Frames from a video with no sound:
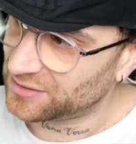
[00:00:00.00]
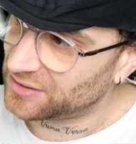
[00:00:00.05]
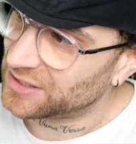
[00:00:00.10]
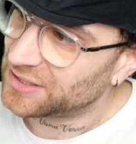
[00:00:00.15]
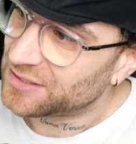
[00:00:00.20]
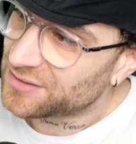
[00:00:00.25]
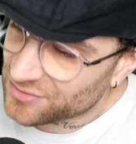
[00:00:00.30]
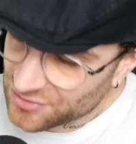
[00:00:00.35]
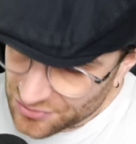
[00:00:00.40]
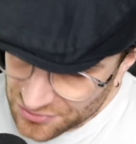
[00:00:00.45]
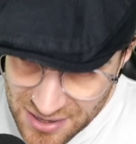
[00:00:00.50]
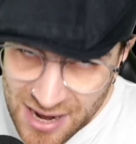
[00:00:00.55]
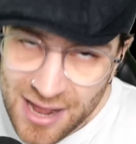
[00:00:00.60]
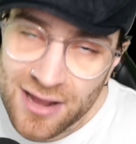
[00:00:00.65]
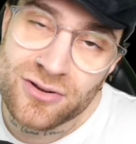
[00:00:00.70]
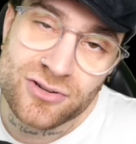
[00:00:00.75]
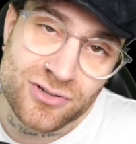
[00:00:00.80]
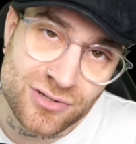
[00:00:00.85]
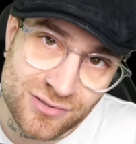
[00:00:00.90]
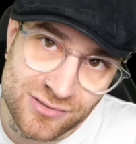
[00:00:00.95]
the
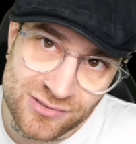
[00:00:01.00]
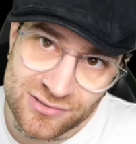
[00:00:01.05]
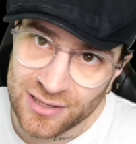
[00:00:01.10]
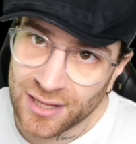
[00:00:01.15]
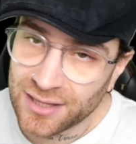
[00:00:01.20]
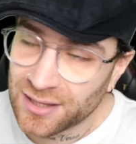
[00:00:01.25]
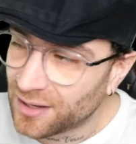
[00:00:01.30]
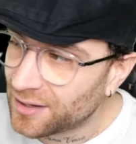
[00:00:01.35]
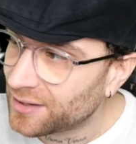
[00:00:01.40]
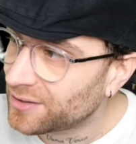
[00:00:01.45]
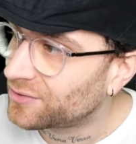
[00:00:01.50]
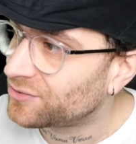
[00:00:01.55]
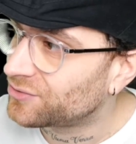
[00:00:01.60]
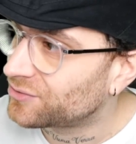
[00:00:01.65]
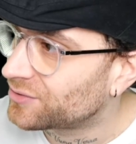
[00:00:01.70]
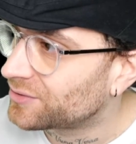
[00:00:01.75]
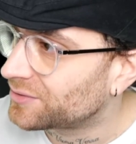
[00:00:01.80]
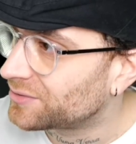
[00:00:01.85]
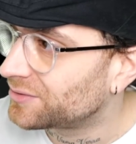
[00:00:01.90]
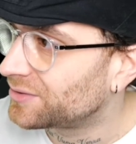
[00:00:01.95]
interactions like
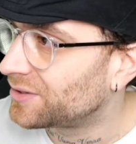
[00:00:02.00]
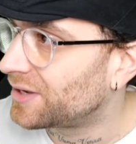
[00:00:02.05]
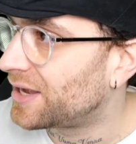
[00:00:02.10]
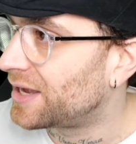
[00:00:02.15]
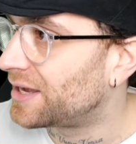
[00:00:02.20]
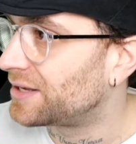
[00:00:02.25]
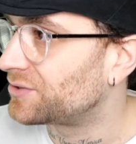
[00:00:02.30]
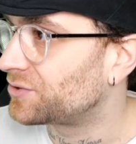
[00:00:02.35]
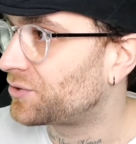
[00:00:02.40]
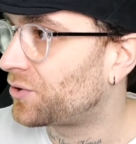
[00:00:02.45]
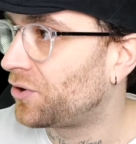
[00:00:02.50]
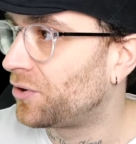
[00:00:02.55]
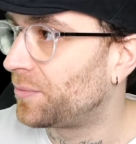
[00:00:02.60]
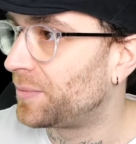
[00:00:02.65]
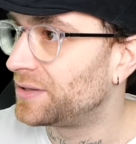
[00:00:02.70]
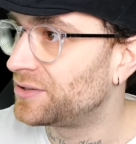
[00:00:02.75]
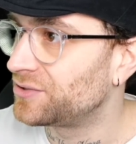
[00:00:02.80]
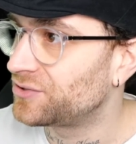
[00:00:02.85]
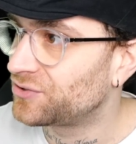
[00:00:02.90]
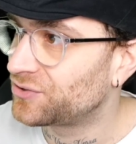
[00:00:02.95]
likes and
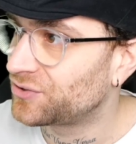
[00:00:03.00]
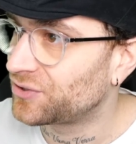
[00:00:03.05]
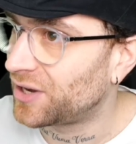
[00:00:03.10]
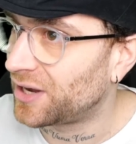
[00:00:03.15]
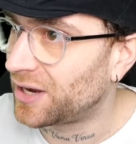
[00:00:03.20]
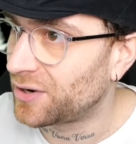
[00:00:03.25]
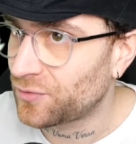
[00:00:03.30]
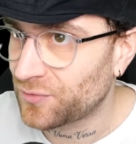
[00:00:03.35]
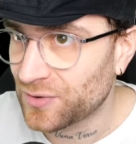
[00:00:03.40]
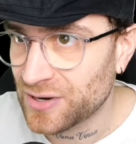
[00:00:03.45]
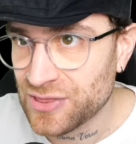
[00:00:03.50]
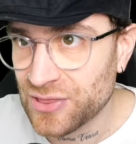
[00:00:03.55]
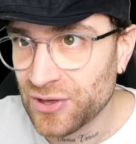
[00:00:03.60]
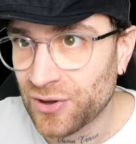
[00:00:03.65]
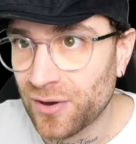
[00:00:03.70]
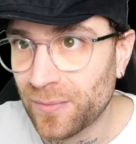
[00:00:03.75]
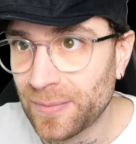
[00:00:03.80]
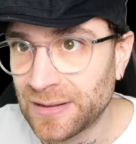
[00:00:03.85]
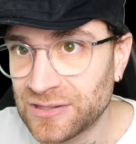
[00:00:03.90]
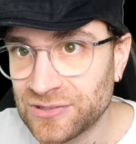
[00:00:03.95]
comments. I read the
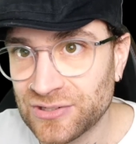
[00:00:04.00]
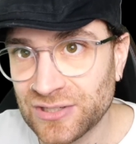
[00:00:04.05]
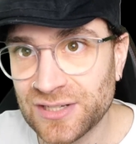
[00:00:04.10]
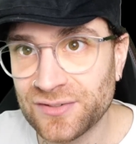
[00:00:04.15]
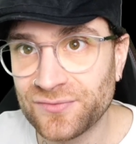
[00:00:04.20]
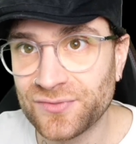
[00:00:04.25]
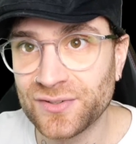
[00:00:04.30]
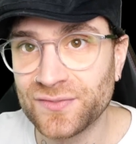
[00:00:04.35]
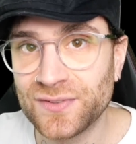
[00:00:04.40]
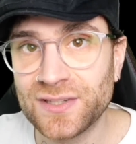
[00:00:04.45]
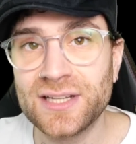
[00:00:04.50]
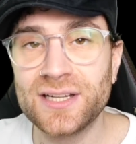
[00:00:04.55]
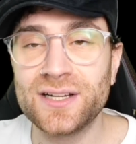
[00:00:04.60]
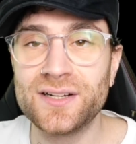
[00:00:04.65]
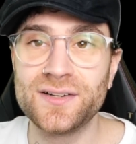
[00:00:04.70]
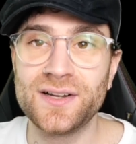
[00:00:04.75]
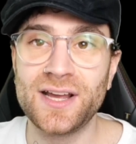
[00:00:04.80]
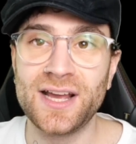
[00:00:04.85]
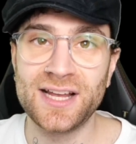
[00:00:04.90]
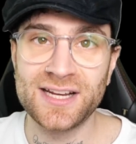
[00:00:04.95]
comments on every
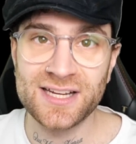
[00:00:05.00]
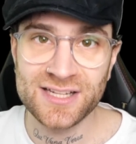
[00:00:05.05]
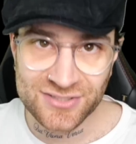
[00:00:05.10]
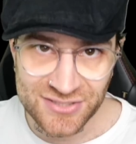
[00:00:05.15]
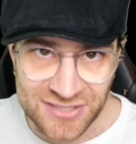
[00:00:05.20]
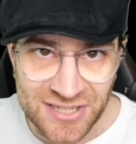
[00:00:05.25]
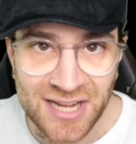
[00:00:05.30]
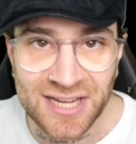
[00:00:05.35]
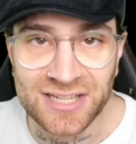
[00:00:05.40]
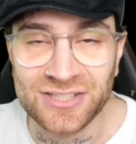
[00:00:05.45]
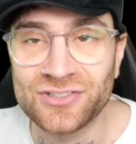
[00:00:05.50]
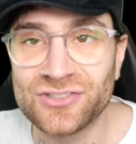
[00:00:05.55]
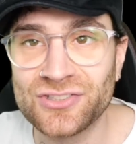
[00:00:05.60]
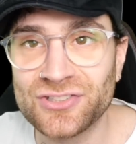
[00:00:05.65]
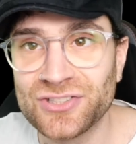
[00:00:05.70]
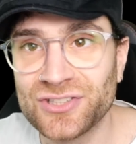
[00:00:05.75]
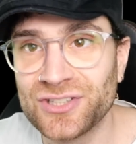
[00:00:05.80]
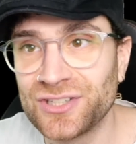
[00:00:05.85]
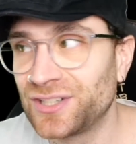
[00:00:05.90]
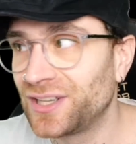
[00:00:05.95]
video and it's
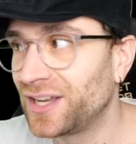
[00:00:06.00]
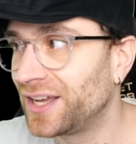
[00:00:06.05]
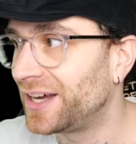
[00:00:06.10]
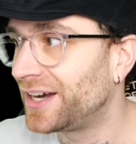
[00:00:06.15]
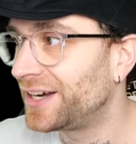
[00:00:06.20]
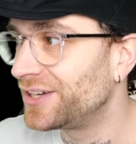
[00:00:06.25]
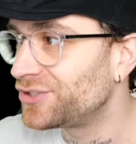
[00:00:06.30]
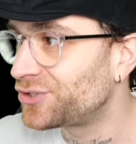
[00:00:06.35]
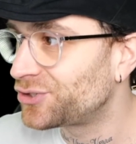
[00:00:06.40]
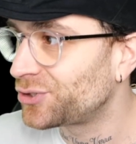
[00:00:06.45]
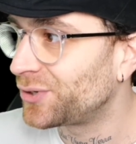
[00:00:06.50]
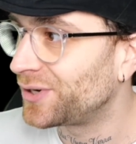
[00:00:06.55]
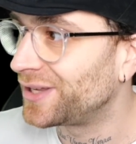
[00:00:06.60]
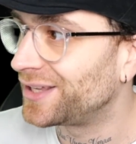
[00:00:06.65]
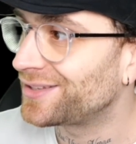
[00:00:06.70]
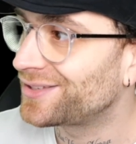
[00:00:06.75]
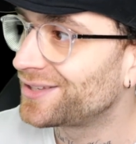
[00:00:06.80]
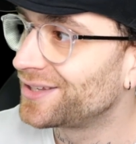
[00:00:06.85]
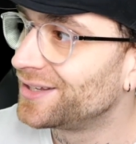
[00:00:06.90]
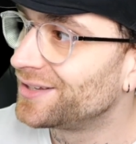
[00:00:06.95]
nice. I enjoy
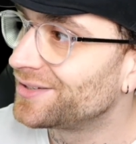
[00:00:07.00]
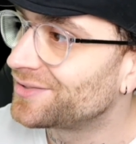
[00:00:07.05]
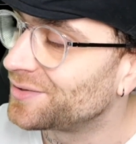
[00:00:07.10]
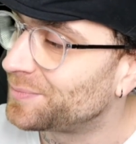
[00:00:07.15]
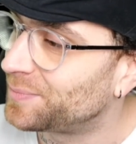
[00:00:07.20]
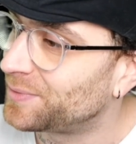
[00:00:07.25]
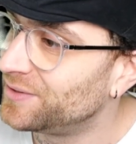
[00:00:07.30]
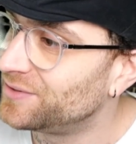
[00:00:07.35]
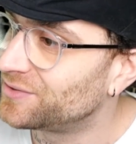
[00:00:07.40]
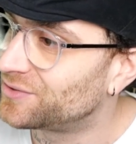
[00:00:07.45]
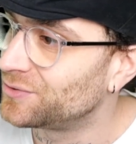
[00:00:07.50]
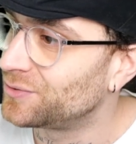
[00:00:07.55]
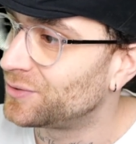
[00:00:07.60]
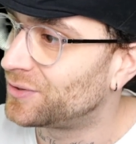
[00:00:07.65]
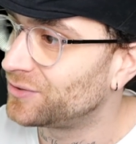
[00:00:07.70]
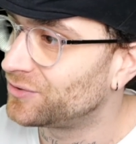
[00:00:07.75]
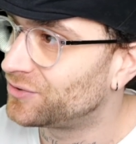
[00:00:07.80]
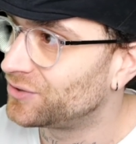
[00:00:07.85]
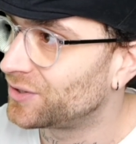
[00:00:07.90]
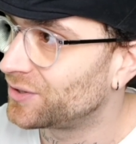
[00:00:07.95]
it. So please do
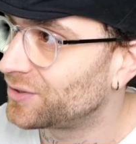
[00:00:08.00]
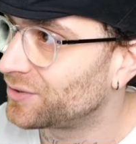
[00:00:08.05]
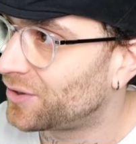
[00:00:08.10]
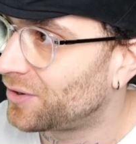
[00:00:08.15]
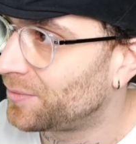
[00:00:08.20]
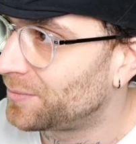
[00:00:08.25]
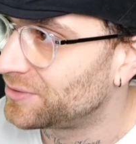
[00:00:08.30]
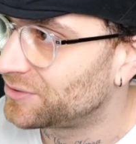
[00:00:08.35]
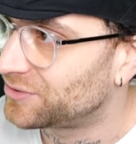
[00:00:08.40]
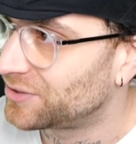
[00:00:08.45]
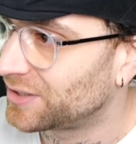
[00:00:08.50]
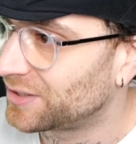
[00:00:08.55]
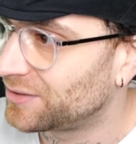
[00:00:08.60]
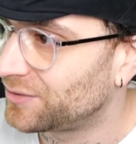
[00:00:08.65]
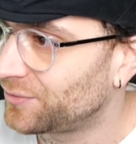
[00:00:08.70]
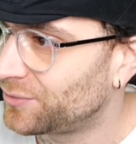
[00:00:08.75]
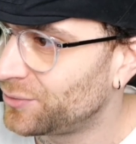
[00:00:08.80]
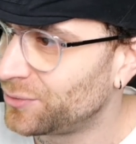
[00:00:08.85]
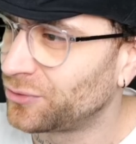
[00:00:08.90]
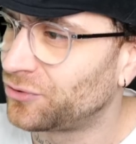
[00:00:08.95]
consider commenting. And
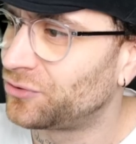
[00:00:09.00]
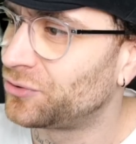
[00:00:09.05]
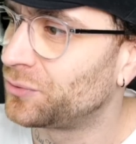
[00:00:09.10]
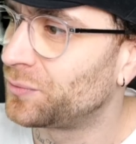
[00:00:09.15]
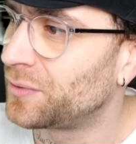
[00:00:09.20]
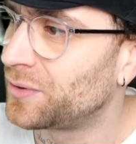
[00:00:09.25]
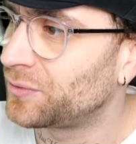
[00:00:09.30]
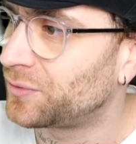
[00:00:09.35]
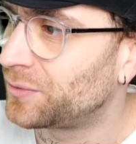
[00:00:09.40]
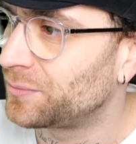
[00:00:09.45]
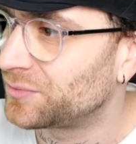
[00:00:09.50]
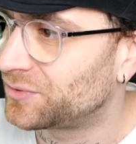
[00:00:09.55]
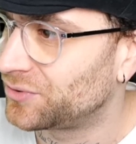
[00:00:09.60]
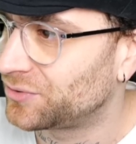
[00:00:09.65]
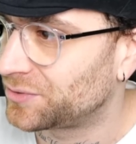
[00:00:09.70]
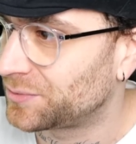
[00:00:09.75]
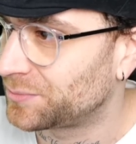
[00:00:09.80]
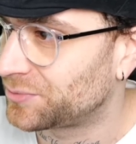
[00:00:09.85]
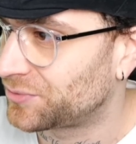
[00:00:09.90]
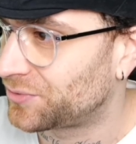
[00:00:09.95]
of course, you're welcome to
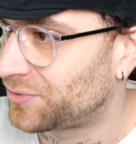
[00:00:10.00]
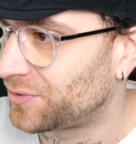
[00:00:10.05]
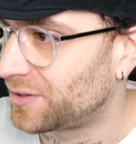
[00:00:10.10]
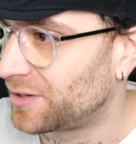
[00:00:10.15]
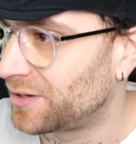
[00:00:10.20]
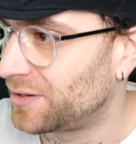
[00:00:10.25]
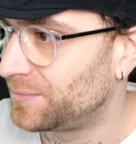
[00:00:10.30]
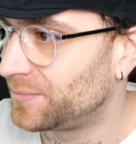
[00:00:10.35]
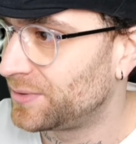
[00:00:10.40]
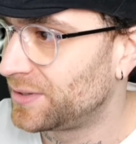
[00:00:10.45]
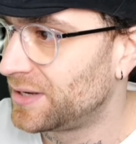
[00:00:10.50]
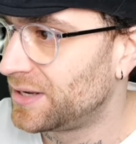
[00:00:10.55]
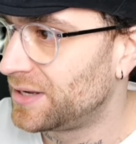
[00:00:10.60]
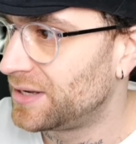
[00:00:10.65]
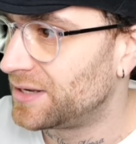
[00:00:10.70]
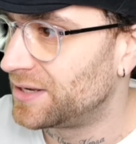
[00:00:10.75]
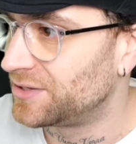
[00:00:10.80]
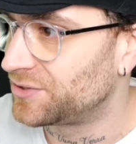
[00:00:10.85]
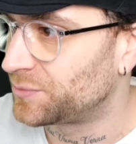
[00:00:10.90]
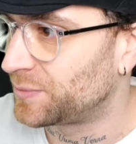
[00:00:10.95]
subscribe
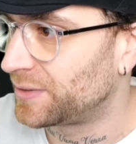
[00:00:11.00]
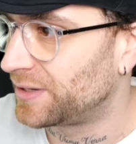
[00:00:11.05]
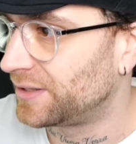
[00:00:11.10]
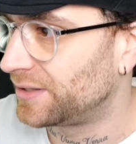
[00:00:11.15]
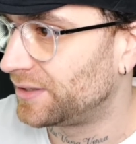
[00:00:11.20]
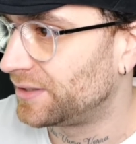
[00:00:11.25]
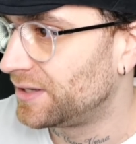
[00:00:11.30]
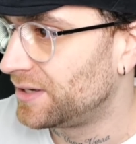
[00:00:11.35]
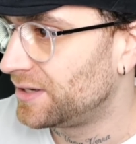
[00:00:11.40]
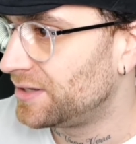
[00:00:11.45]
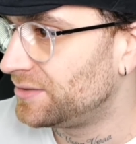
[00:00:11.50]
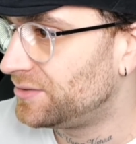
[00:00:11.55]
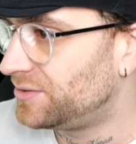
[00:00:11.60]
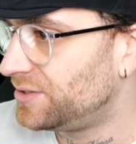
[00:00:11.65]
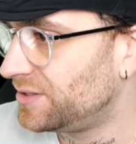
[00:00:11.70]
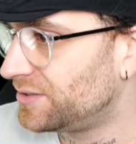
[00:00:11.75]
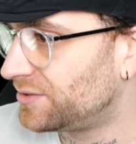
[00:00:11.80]
as well. Dear